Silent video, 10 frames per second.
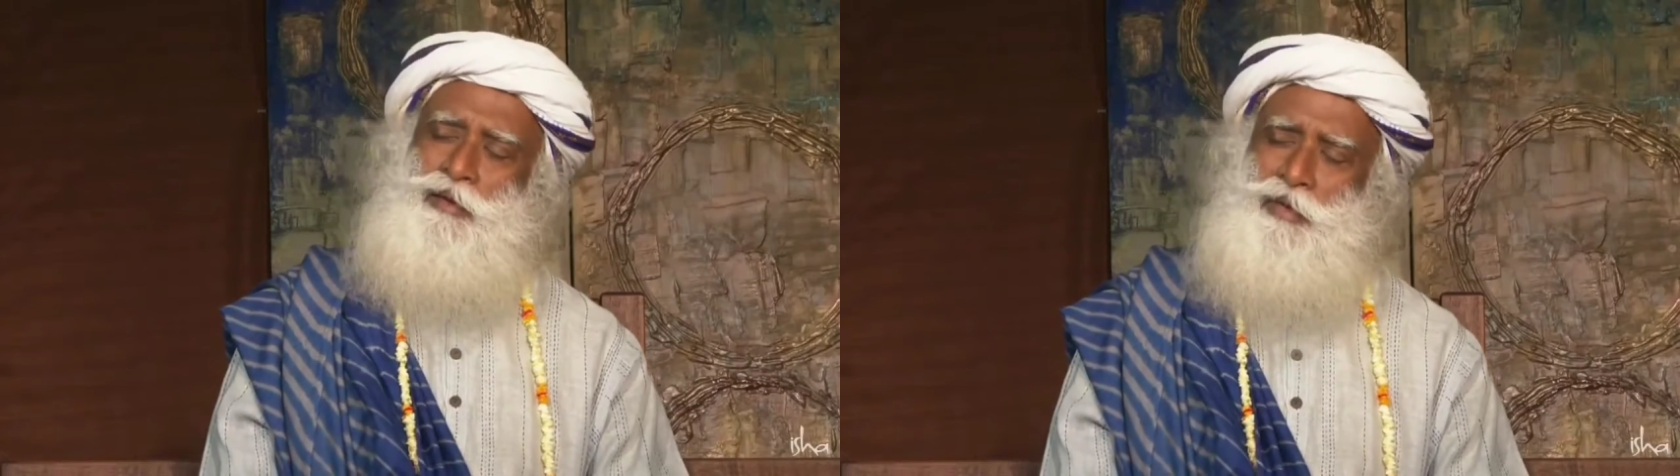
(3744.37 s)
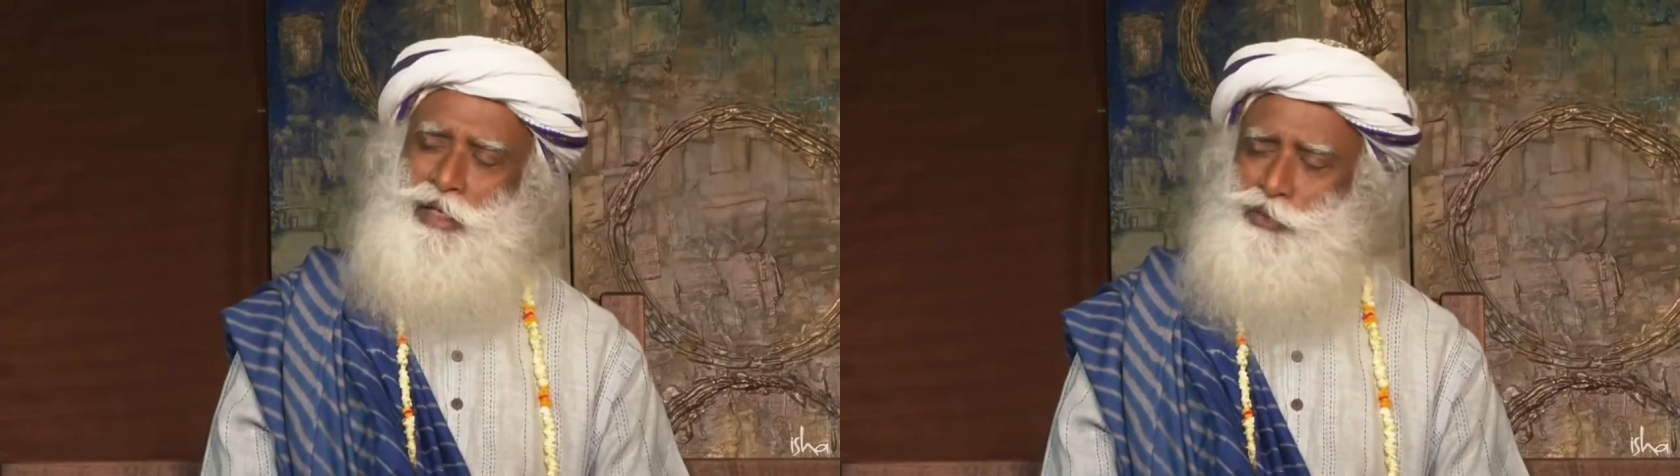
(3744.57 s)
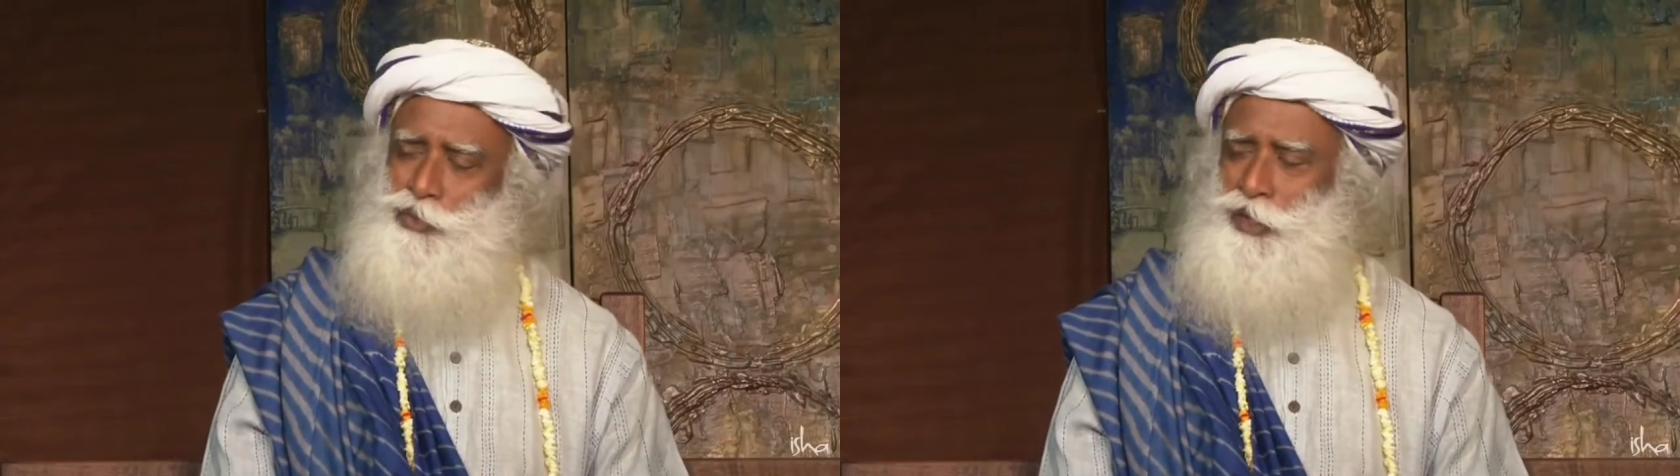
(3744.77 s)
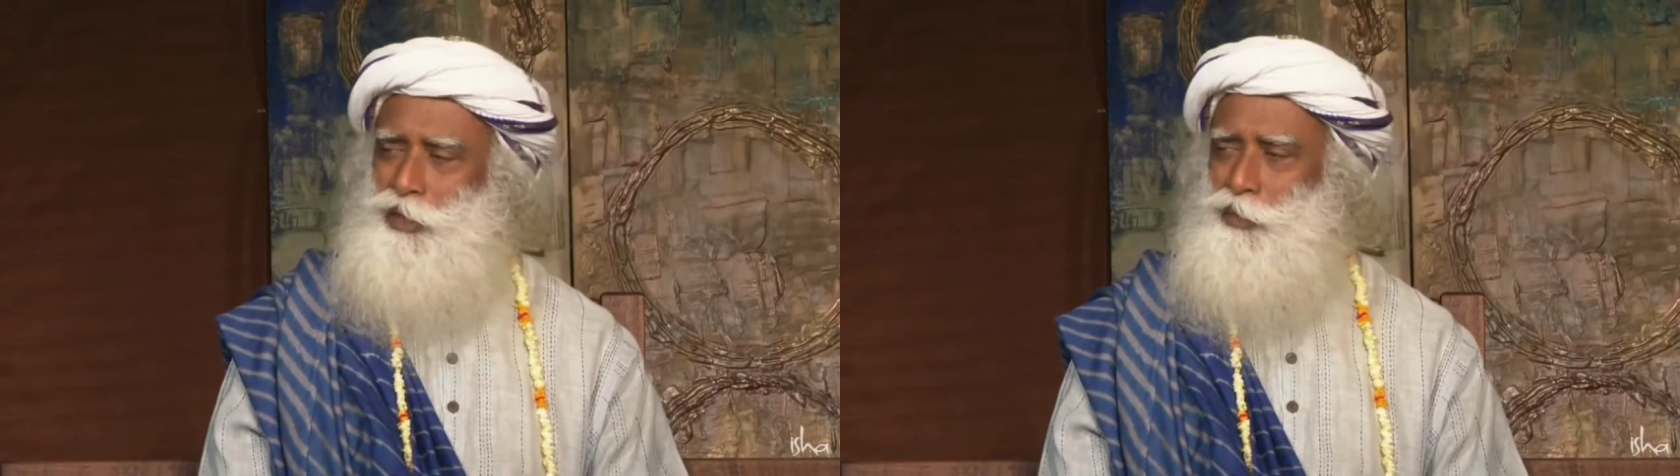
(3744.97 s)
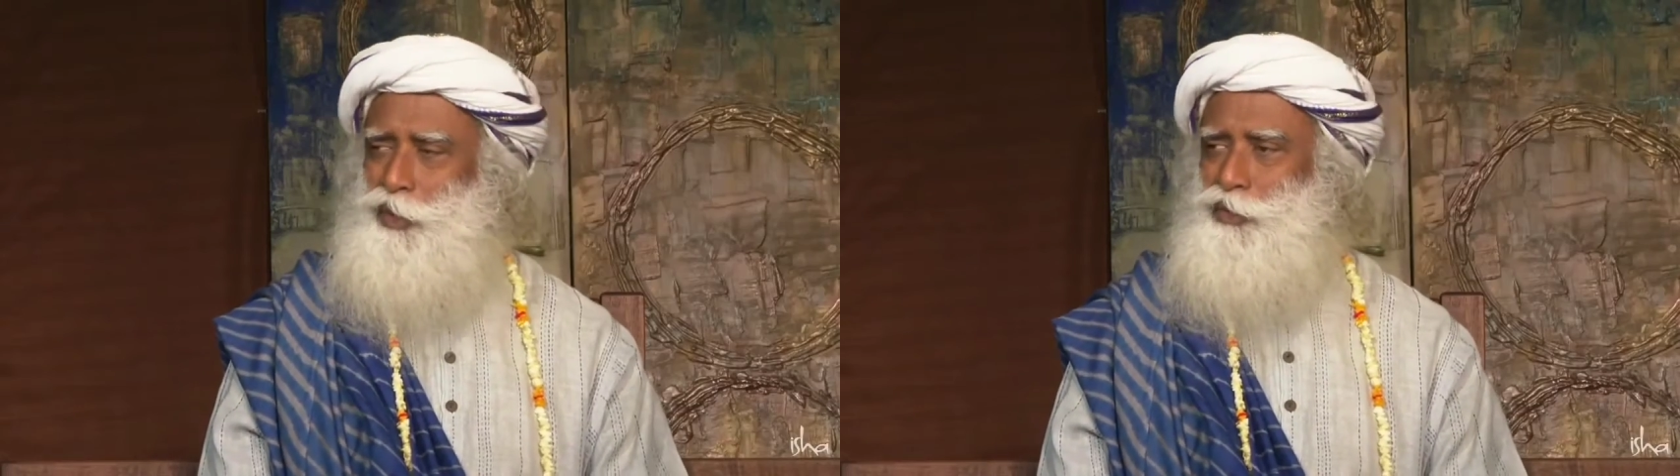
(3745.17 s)
Well,
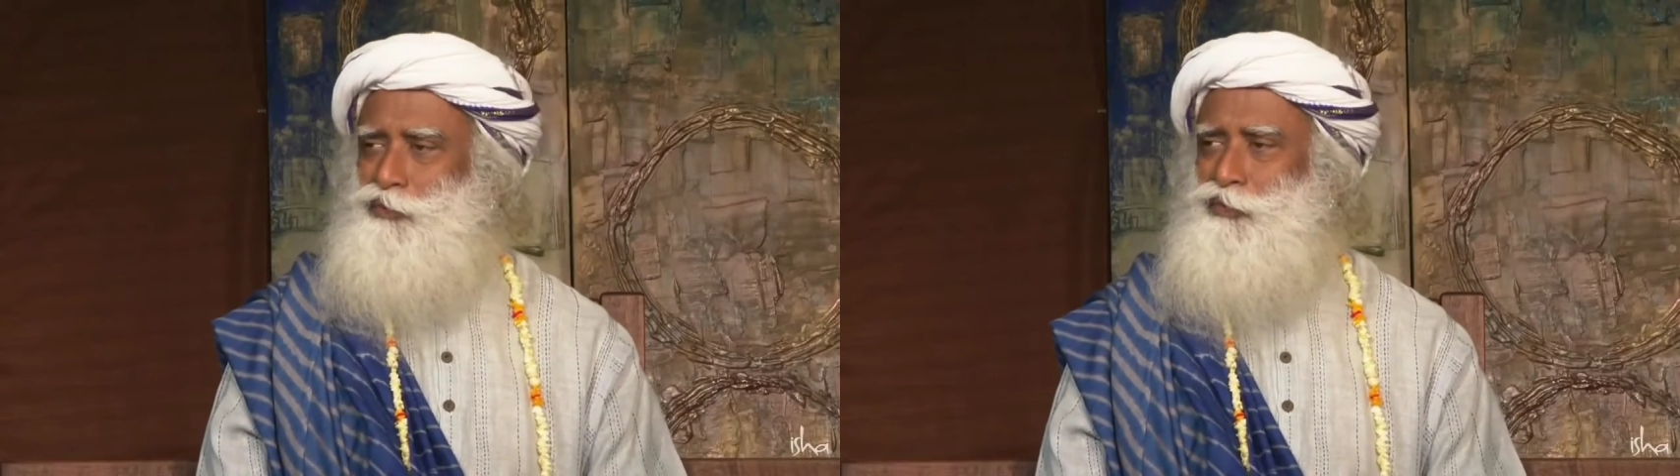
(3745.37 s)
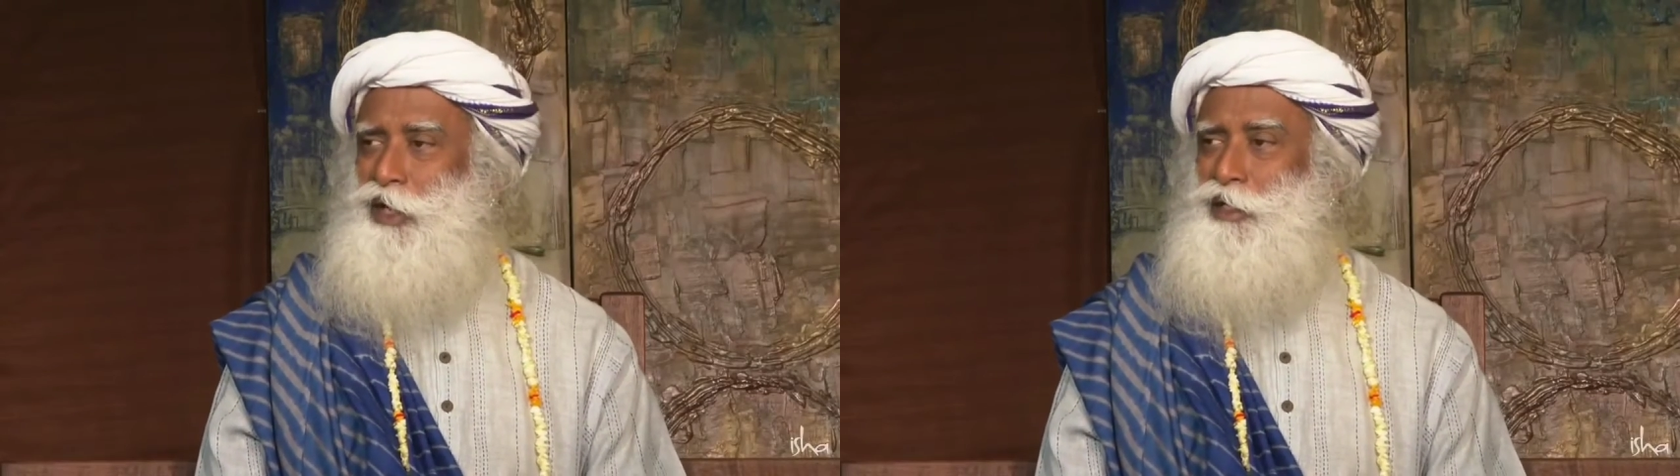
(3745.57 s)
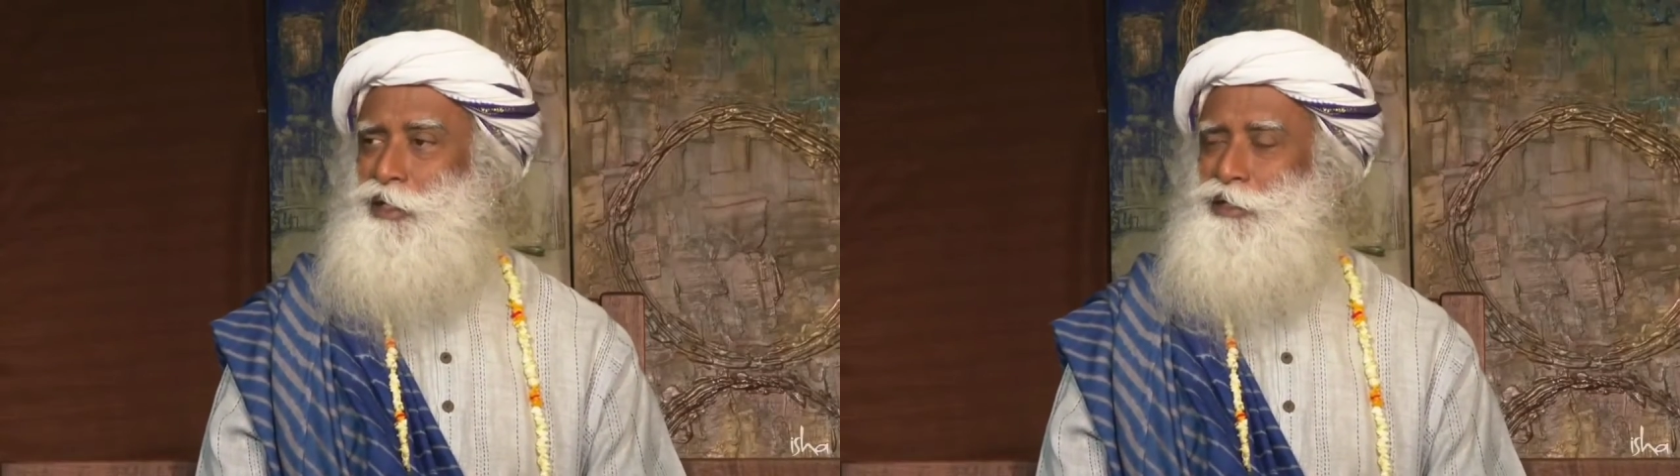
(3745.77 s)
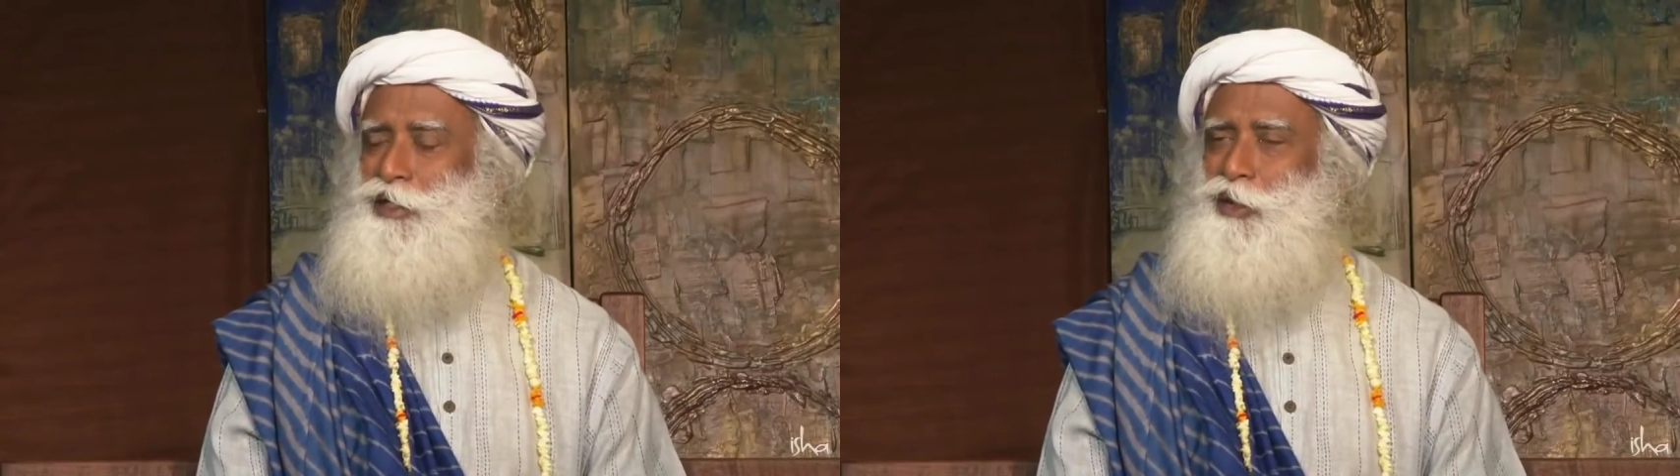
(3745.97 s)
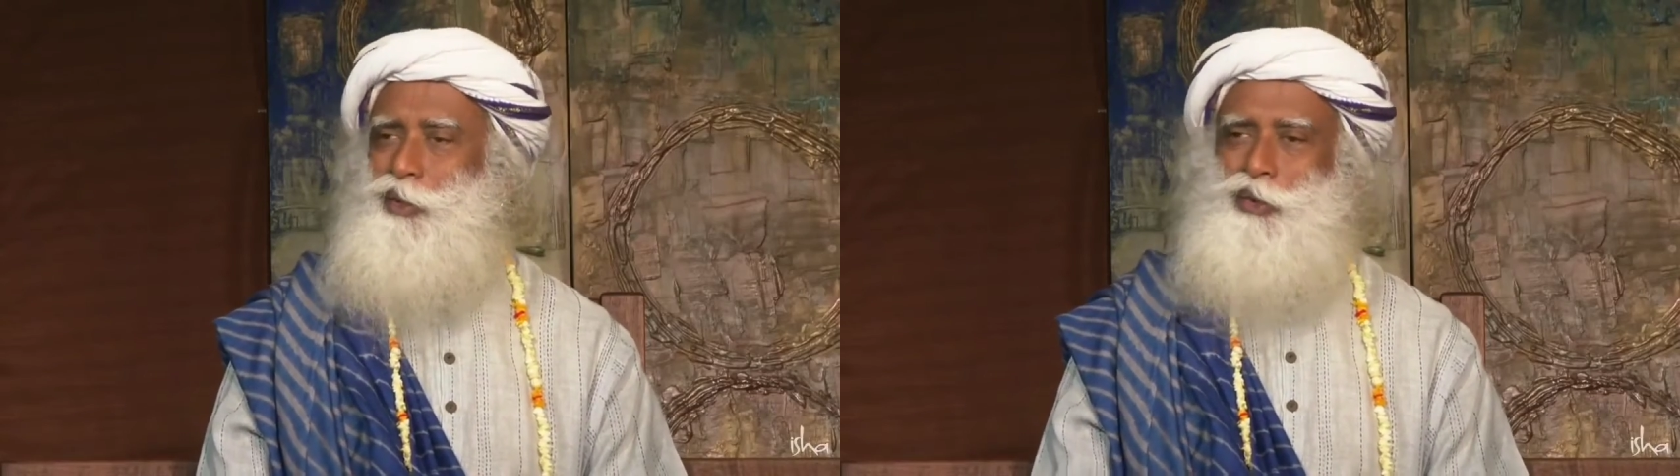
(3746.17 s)
today what you find is
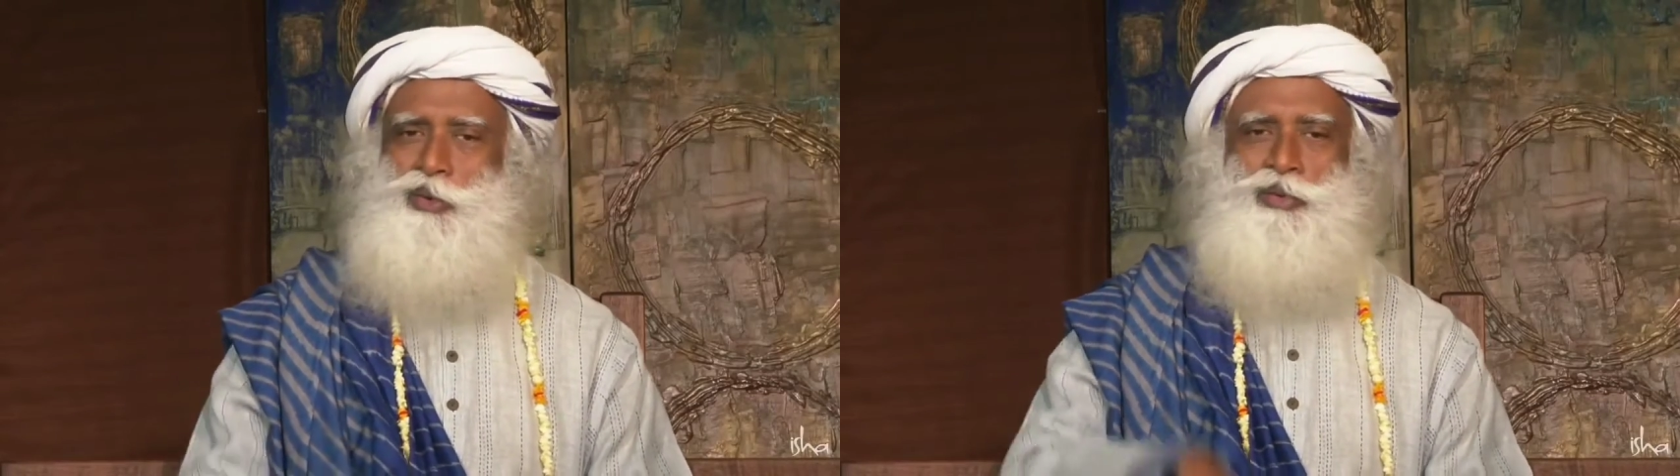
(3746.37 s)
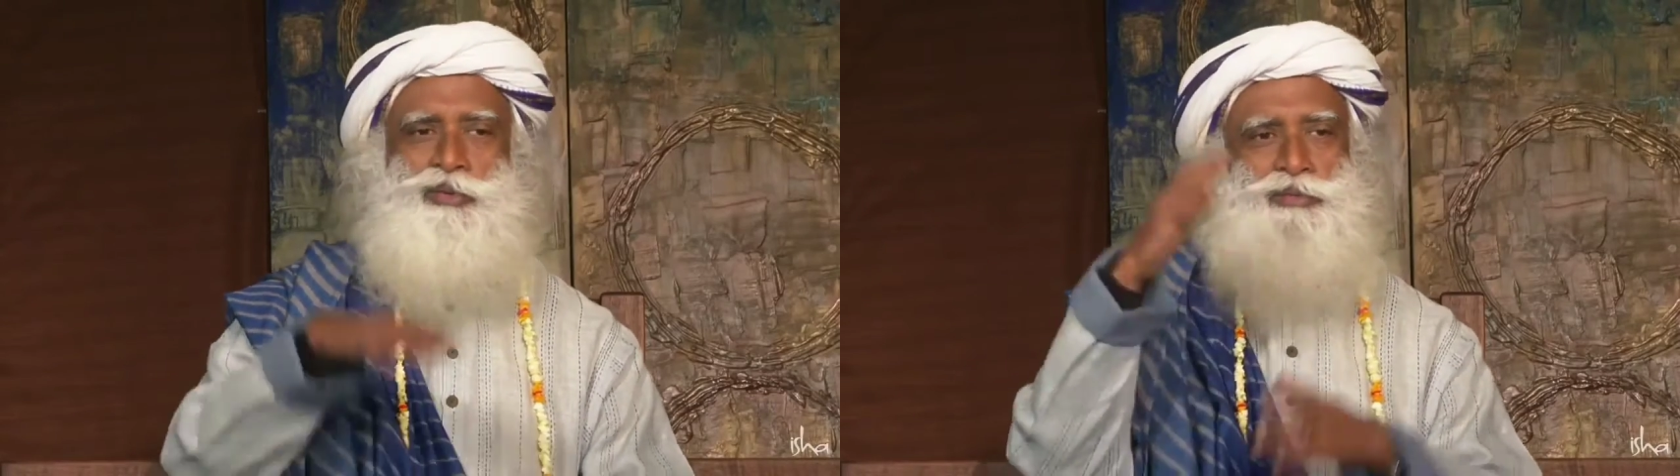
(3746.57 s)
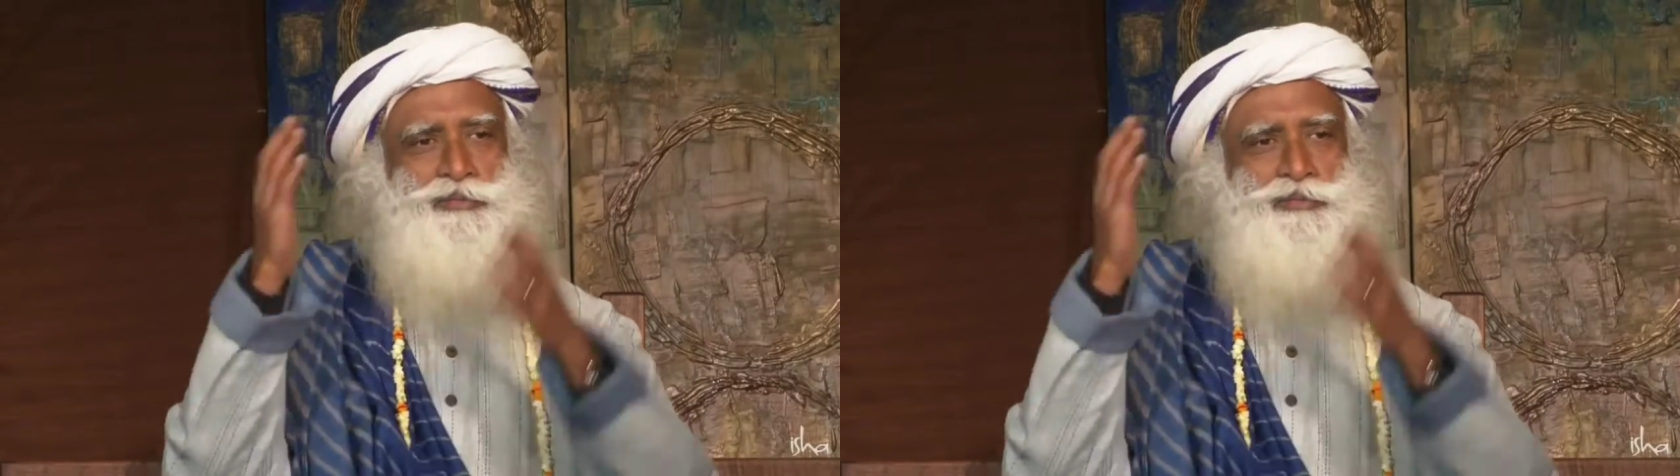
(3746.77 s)
a whole